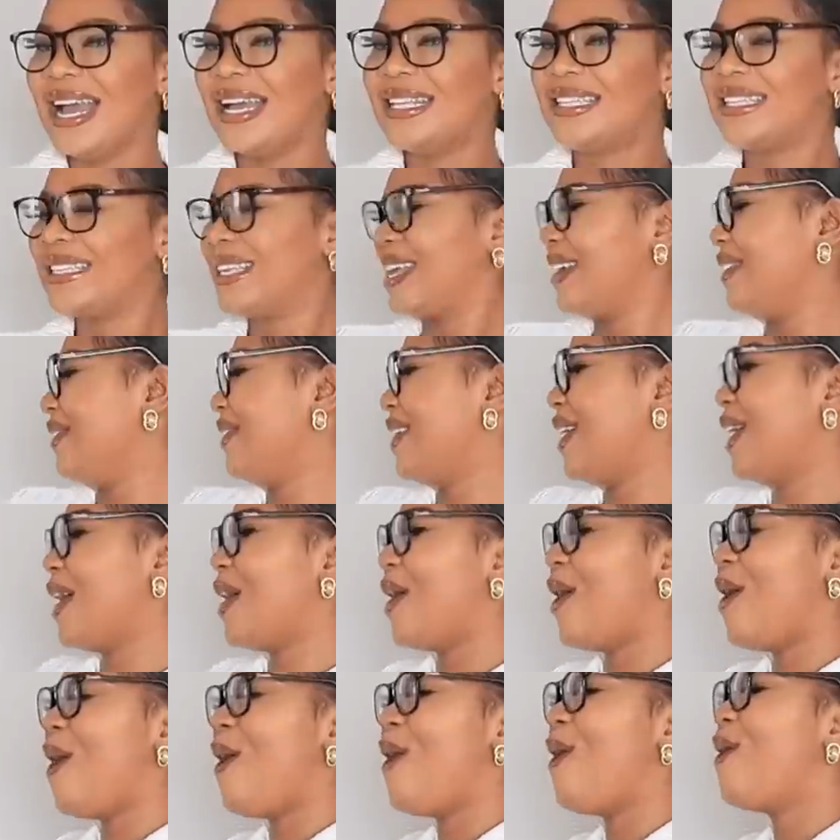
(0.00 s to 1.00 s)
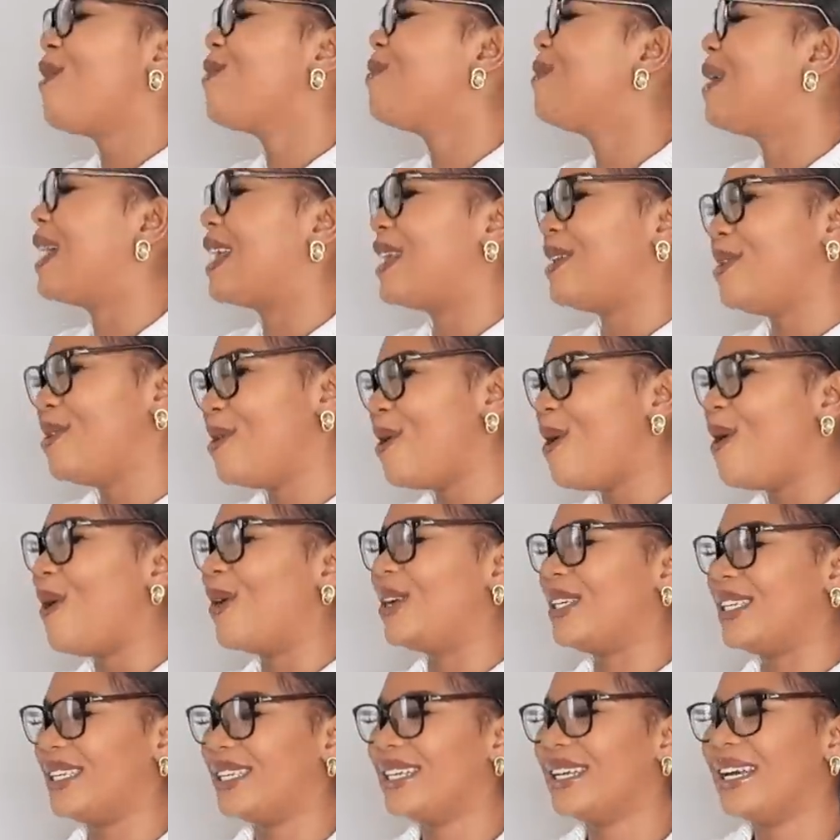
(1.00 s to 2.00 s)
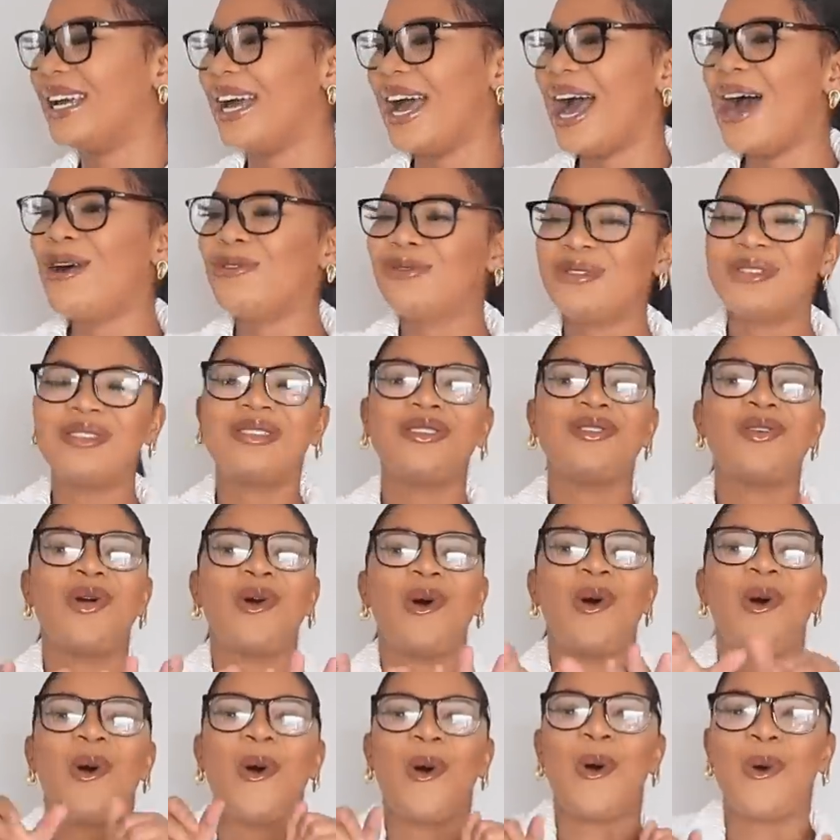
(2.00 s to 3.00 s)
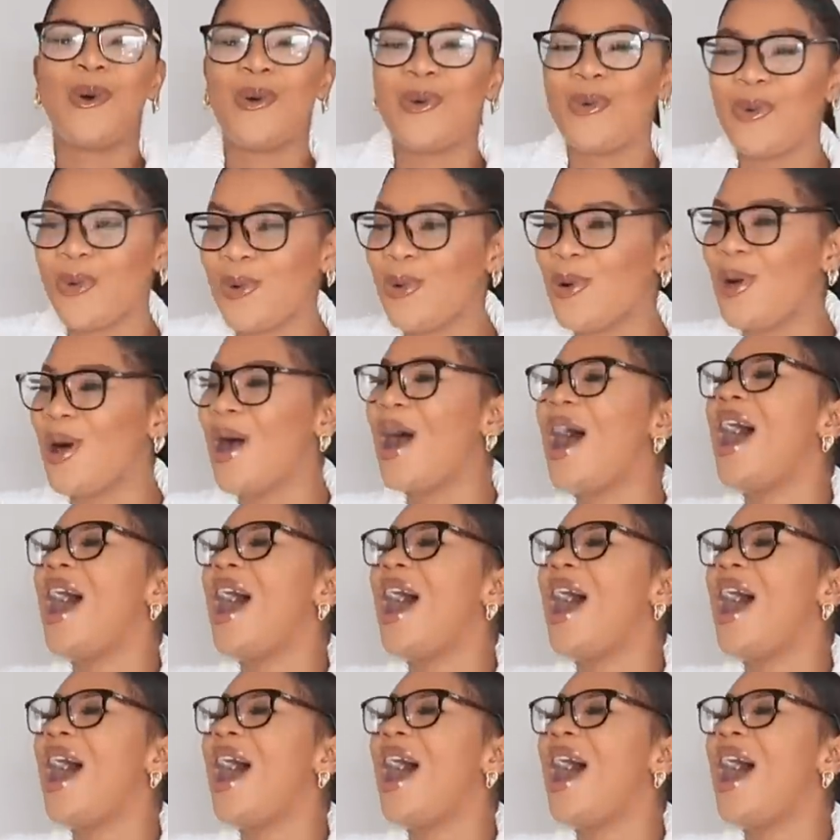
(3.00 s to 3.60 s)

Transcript: It's giving, oh my lord. LCO.